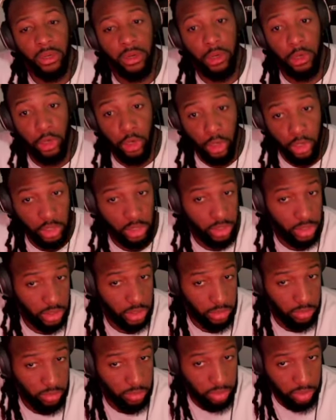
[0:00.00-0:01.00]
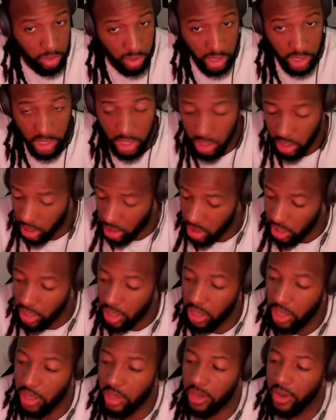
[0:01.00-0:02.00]
Looks pretty
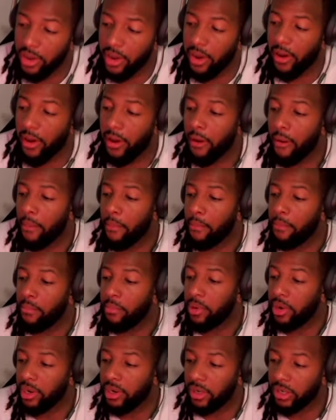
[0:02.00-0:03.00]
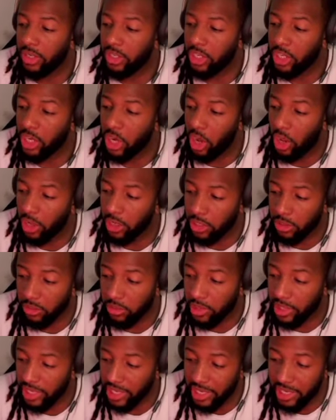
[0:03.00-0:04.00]
good, um, but
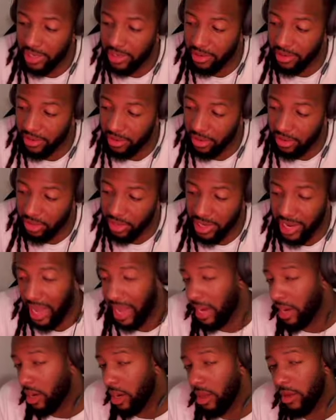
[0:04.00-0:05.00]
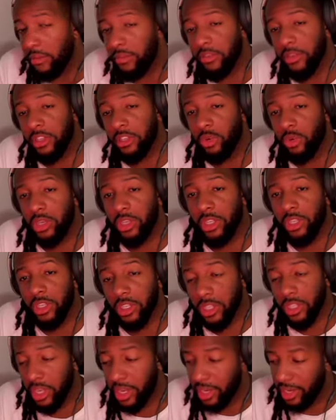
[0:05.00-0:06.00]
ultimately not enough is what it
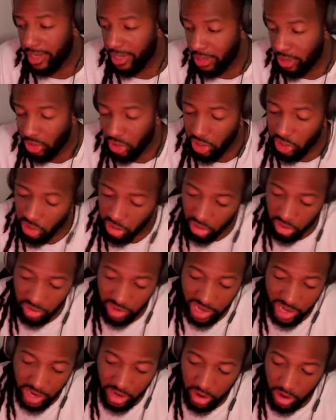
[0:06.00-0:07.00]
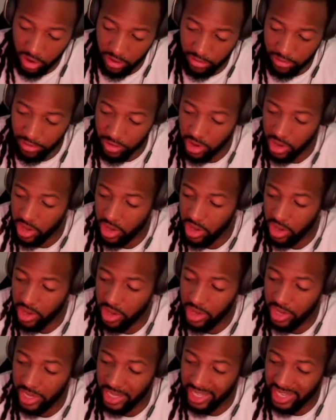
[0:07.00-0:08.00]
looks like. Toshiro not enough.
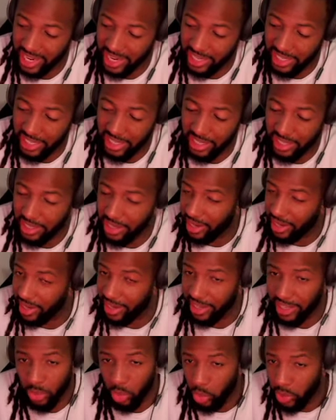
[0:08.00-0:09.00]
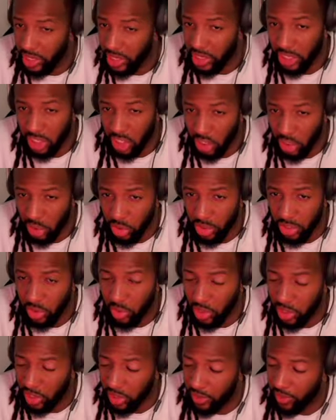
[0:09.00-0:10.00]
Ice is I guess weak too as
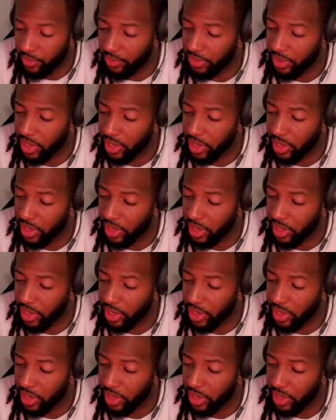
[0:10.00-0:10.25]
well.